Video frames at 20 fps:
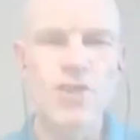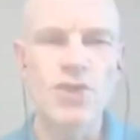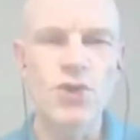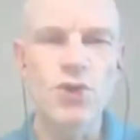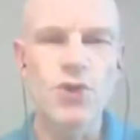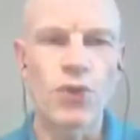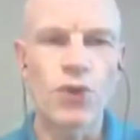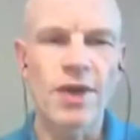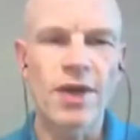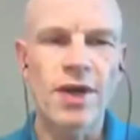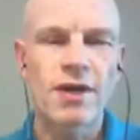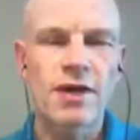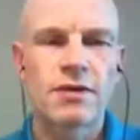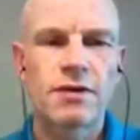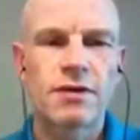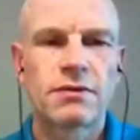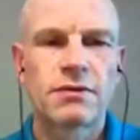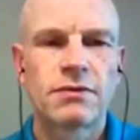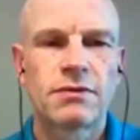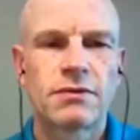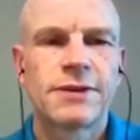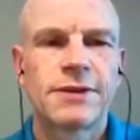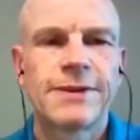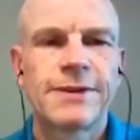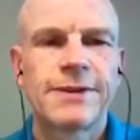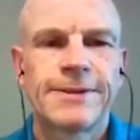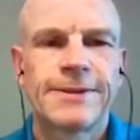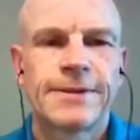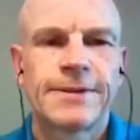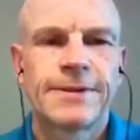Thank you, Greg.
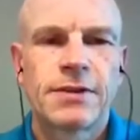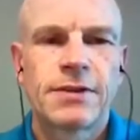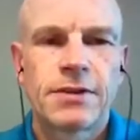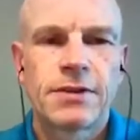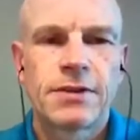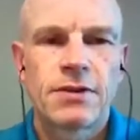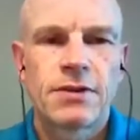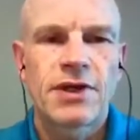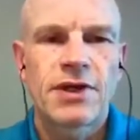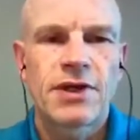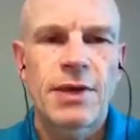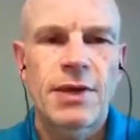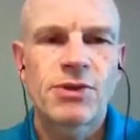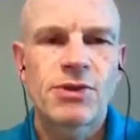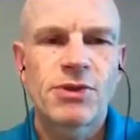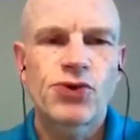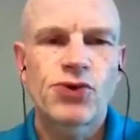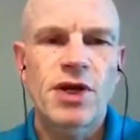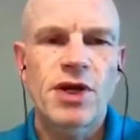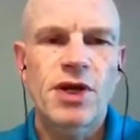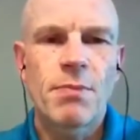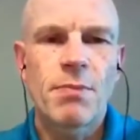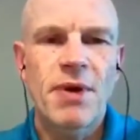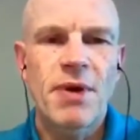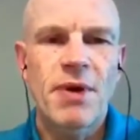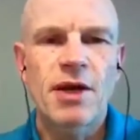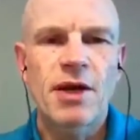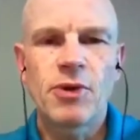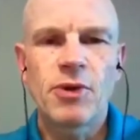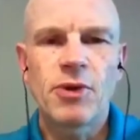Chemistry
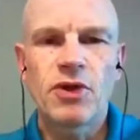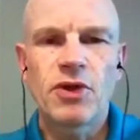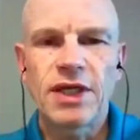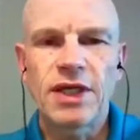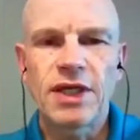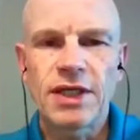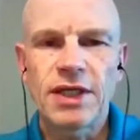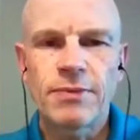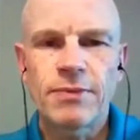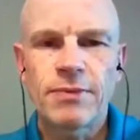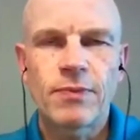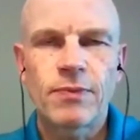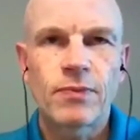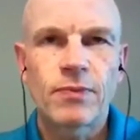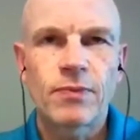compatibility